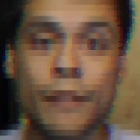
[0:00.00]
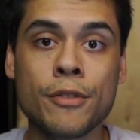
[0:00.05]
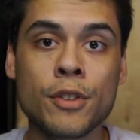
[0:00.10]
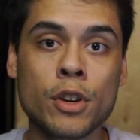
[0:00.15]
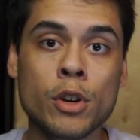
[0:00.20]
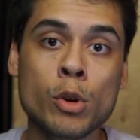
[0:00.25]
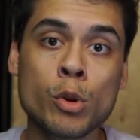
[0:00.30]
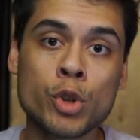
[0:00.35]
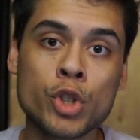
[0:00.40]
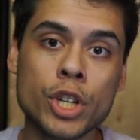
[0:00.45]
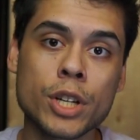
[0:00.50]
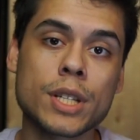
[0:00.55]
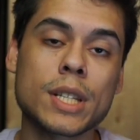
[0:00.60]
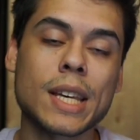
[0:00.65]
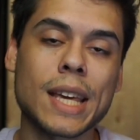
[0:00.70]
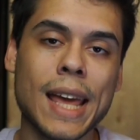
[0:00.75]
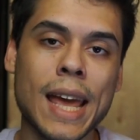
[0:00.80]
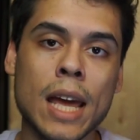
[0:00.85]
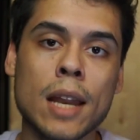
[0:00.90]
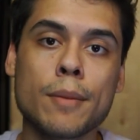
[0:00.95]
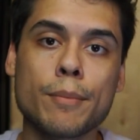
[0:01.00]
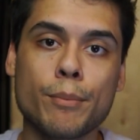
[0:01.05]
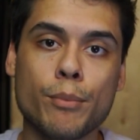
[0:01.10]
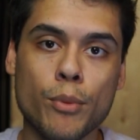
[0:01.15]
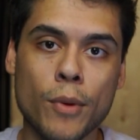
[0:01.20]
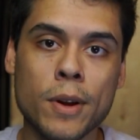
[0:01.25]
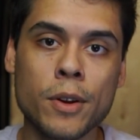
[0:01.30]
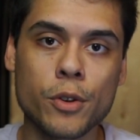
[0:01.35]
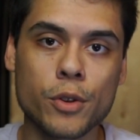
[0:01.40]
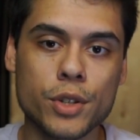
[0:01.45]
If you just can't
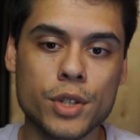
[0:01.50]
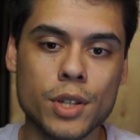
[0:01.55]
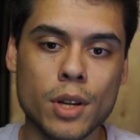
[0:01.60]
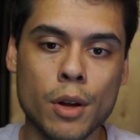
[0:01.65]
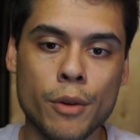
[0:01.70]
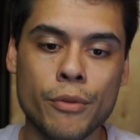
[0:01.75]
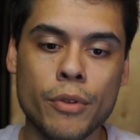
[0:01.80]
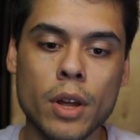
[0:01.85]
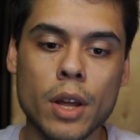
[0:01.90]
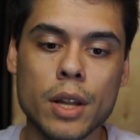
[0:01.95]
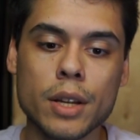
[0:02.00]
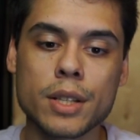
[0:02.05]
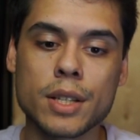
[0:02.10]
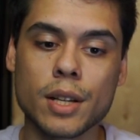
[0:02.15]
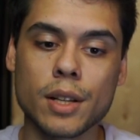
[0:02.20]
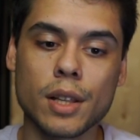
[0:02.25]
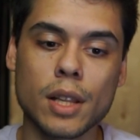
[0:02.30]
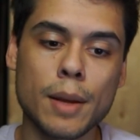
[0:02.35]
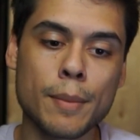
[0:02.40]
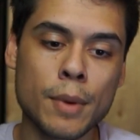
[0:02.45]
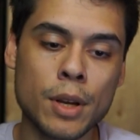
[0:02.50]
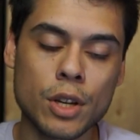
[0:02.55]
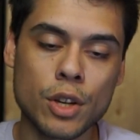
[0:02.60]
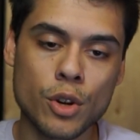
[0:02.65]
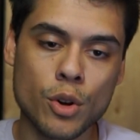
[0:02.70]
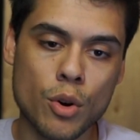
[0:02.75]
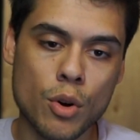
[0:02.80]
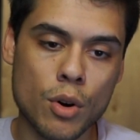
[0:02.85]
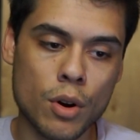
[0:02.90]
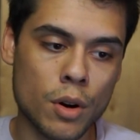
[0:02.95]
bring yourself to limit
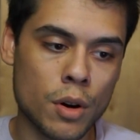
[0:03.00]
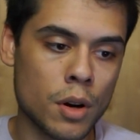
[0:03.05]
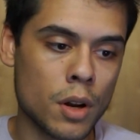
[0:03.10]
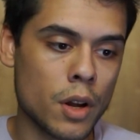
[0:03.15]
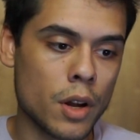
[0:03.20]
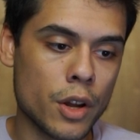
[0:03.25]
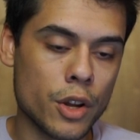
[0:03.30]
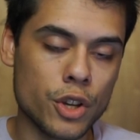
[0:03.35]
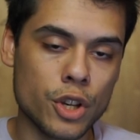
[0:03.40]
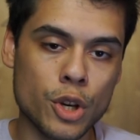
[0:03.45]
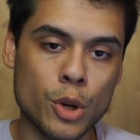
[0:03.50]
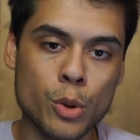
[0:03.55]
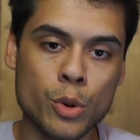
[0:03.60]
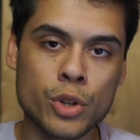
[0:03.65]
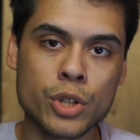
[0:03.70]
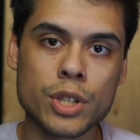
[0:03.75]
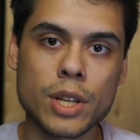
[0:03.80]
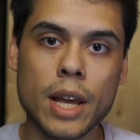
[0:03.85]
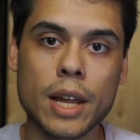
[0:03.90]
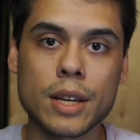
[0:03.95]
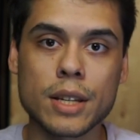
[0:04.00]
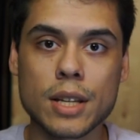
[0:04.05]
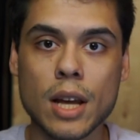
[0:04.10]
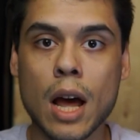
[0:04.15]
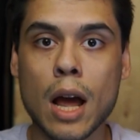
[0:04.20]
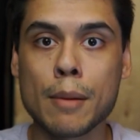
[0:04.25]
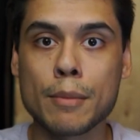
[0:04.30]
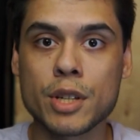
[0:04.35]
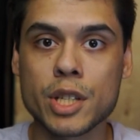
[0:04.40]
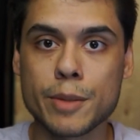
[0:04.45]
your use and
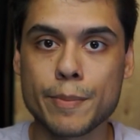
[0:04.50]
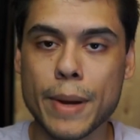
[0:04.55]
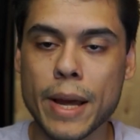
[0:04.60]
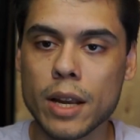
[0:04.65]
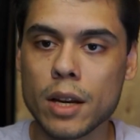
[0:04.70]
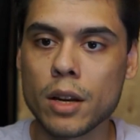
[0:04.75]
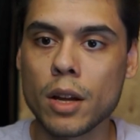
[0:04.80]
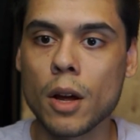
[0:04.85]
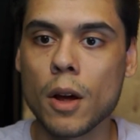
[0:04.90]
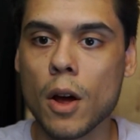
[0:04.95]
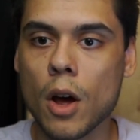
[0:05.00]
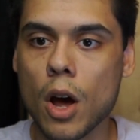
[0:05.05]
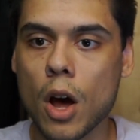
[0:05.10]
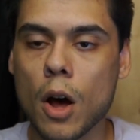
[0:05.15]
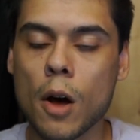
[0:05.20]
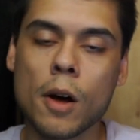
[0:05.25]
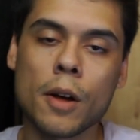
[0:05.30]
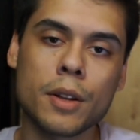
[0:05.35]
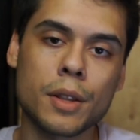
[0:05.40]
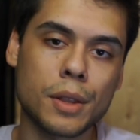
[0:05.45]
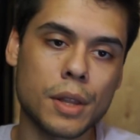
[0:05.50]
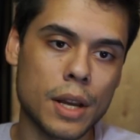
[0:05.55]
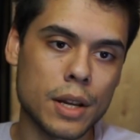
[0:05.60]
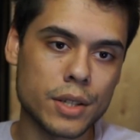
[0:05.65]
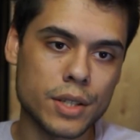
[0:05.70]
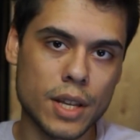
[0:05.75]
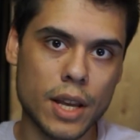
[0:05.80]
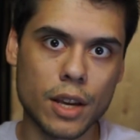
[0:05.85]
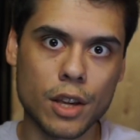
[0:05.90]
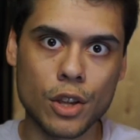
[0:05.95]
time spent on
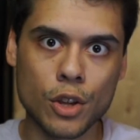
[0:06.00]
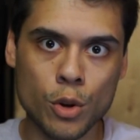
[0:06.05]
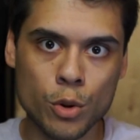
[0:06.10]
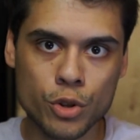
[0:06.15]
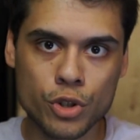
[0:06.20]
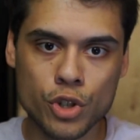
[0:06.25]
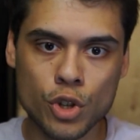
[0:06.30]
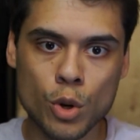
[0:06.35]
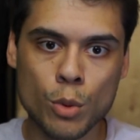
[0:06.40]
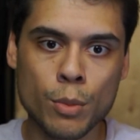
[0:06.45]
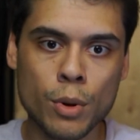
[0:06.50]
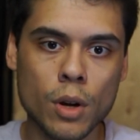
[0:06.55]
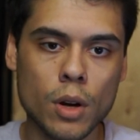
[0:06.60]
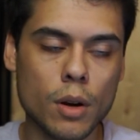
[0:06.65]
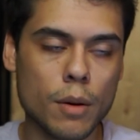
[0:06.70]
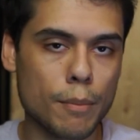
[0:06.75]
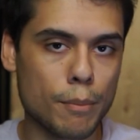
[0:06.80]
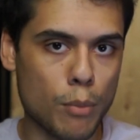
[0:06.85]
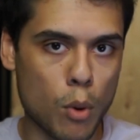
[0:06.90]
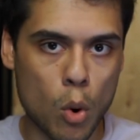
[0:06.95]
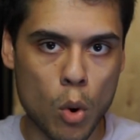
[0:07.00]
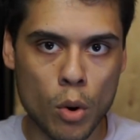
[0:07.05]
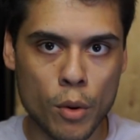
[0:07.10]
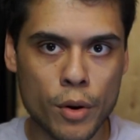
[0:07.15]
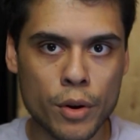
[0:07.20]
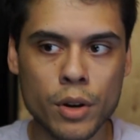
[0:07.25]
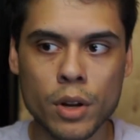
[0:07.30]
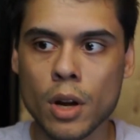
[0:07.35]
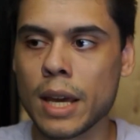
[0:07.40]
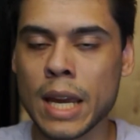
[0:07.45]
things like YouTube,
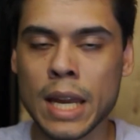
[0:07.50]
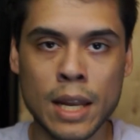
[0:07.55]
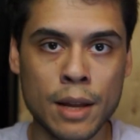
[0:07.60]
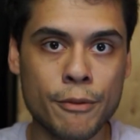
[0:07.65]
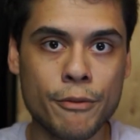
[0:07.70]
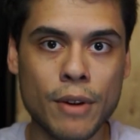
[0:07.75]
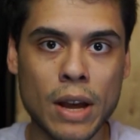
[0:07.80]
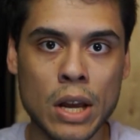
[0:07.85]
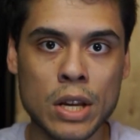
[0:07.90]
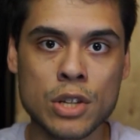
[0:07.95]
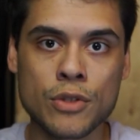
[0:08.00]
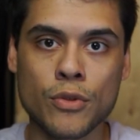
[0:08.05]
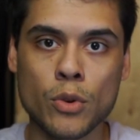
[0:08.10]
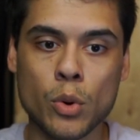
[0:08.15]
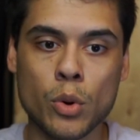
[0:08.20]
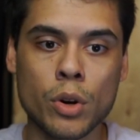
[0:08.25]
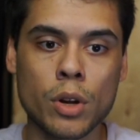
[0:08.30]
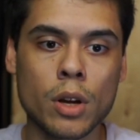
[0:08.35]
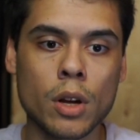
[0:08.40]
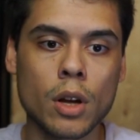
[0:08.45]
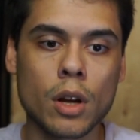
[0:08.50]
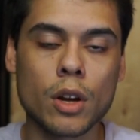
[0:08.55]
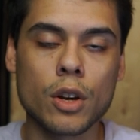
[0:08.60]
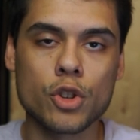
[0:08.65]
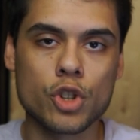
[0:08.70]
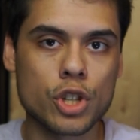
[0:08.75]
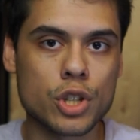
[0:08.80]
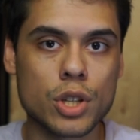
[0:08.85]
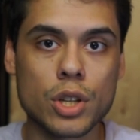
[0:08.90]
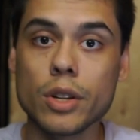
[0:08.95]
porn, eating fast food,
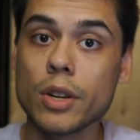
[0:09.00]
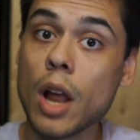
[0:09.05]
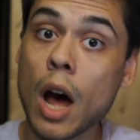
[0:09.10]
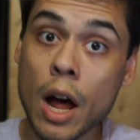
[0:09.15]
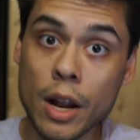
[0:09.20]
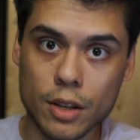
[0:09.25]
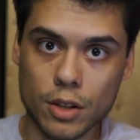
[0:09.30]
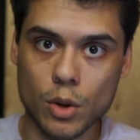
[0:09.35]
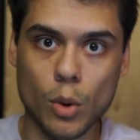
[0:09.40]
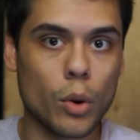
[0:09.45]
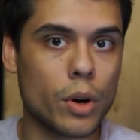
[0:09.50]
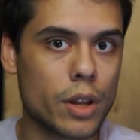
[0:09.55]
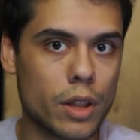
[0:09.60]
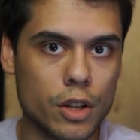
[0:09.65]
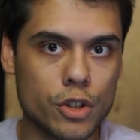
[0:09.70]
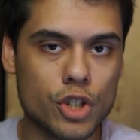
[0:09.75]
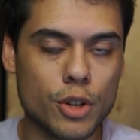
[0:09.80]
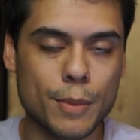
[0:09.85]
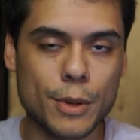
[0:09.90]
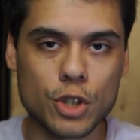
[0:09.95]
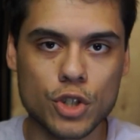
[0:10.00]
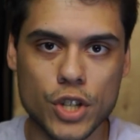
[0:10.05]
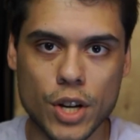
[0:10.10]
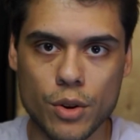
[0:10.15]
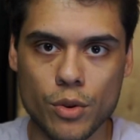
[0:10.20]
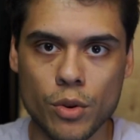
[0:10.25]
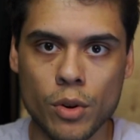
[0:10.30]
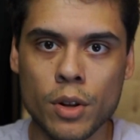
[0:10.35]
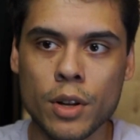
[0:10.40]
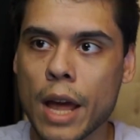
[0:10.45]
just not going to the gym in
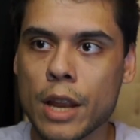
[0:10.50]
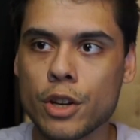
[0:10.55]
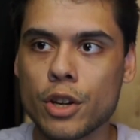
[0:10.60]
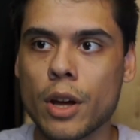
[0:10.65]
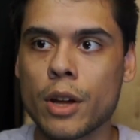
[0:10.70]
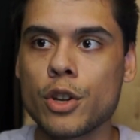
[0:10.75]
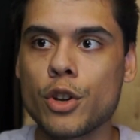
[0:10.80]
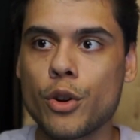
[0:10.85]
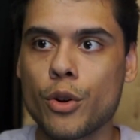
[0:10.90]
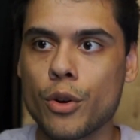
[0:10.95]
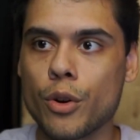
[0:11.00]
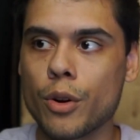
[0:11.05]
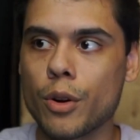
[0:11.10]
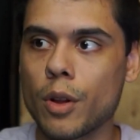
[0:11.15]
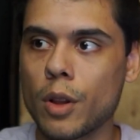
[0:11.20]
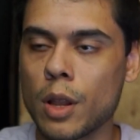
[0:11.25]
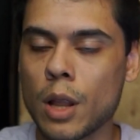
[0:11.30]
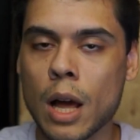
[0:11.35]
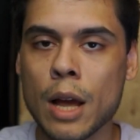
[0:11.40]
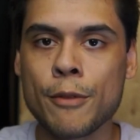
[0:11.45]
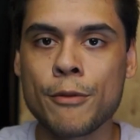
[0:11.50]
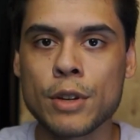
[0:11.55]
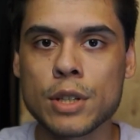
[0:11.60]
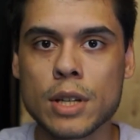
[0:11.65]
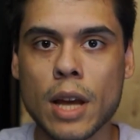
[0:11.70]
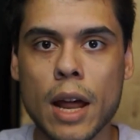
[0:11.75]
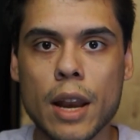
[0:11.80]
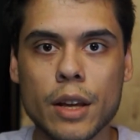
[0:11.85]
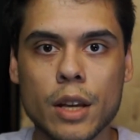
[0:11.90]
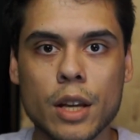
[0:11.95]
general, and your life is
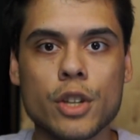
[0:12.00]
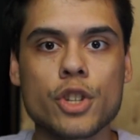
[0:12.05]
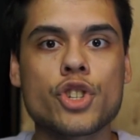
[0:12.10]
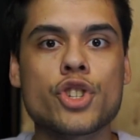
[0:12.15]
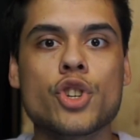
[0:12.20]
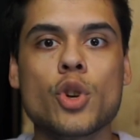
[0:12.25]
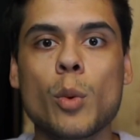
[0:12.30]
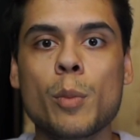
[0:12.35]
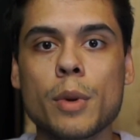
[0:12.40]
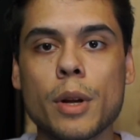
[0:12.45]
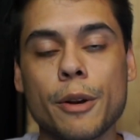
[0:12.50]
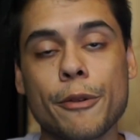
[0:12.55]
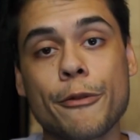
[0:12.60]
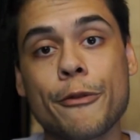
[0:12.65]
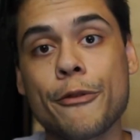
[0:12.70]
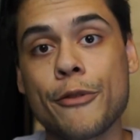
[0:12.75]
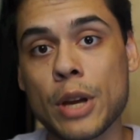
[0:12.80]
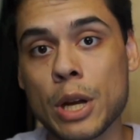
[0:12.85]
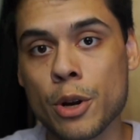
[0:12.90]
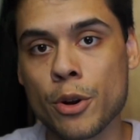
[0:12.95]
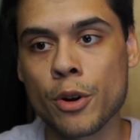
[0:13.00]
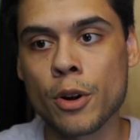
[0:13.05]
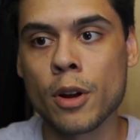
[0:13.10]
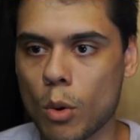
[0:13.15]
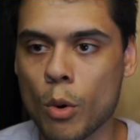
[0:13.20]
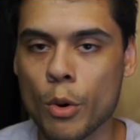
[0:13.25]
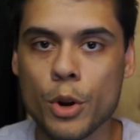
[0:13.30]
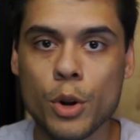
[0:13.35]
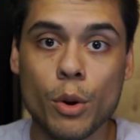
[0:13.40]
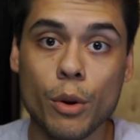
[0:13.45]
kind of consumed in fear,
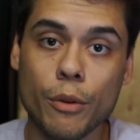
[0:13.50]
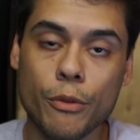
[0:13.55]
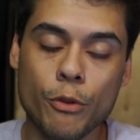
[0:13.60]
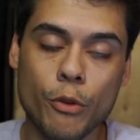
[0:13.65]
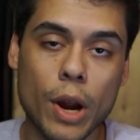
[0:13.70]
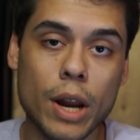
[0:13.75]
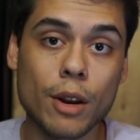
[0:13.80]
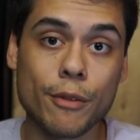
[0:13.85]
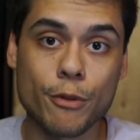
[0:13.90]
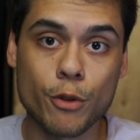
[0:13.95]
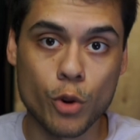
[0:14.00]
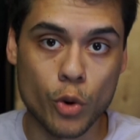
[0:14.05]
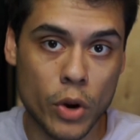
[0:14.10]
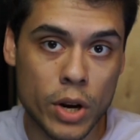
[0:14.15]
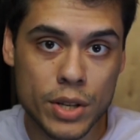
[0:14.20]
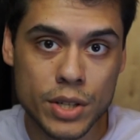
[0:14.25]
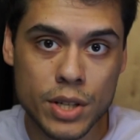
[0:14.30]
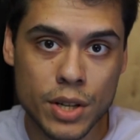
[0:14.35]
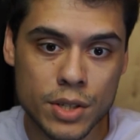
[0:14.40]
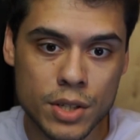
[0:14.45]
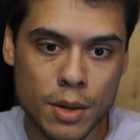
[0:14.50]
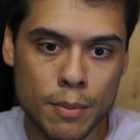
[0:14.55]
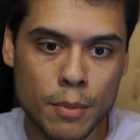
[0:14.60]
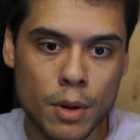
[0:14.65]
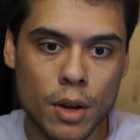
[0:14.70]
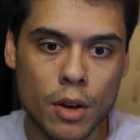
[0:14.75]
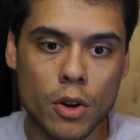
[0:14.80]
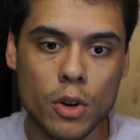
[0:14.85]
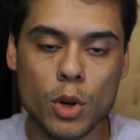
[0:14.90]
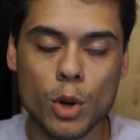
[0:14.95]
or you're afraid of criticism,
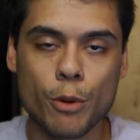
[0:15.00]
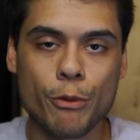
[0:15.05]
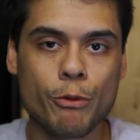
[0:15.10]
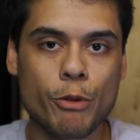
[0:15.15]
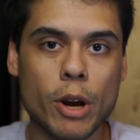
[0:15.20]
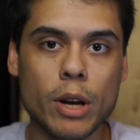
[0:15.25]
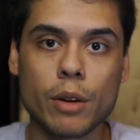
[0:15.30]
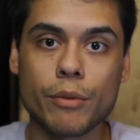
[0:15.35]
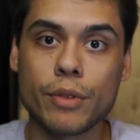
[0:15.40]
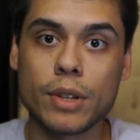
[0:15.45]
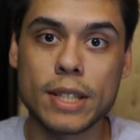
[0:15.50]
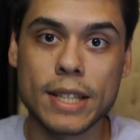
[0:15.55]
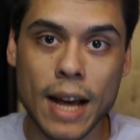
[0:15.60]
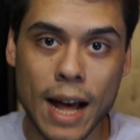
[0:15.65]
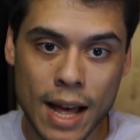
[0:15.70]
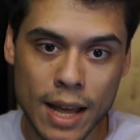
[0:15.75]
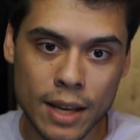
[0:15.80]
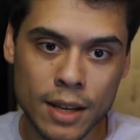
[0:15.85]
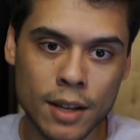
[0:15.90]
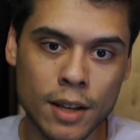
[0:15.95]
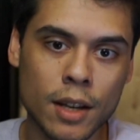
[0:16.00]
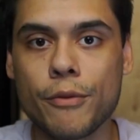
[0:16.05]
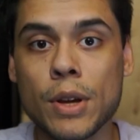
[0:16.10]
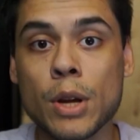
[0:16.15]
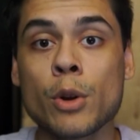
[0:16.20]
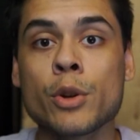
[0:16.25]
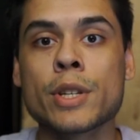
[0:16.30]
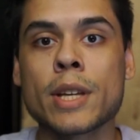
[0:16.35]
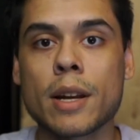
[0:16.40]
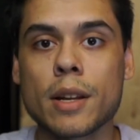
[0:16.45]
you're afraid of dying,
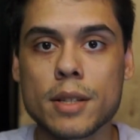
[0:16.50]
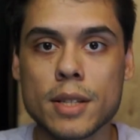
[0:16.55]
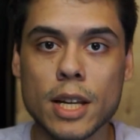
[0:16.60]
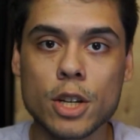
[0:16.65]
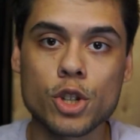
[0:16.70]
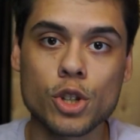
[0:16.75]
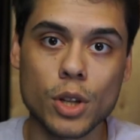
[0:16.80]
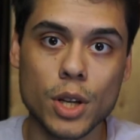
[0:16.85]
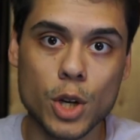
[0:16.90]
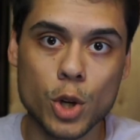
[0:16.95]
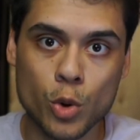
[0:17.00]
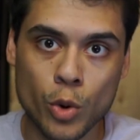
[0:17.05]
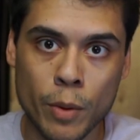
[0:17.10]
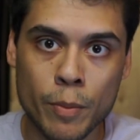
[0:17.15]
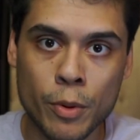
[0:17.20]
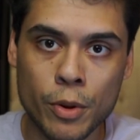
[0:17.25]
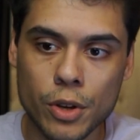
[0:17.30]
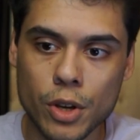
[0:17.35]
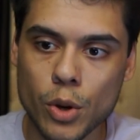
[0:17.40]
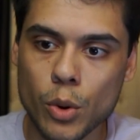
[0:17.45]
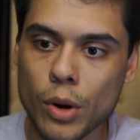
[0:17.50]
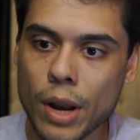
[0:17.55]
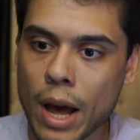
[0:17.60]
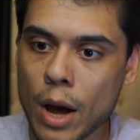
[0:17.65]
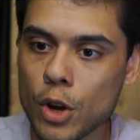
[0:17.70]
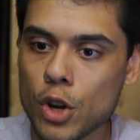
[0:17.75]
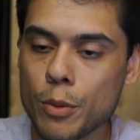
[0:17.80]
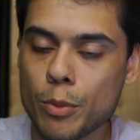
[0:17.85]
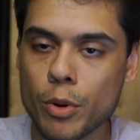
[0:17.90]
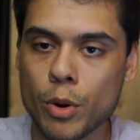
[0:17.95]
fears that essentially cripple you and how
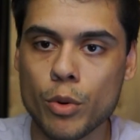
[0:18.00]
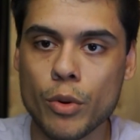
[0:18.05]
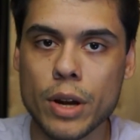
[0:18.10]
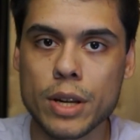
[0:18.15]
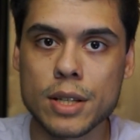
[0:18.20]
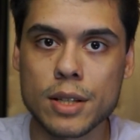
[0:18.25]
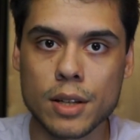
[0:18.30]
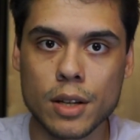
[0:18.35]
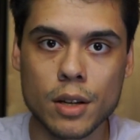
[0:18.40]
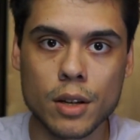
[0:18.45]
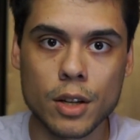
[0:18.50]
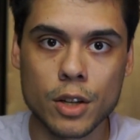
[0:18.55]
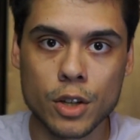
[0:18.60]
you progress